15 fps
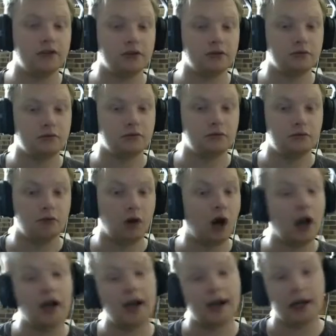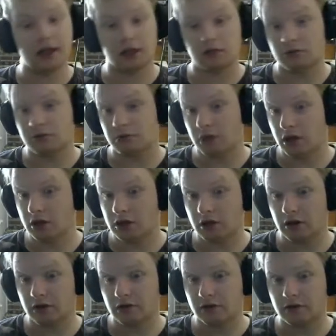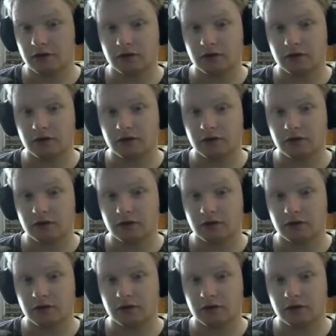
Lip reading: and Maya Catherine Bonhoff.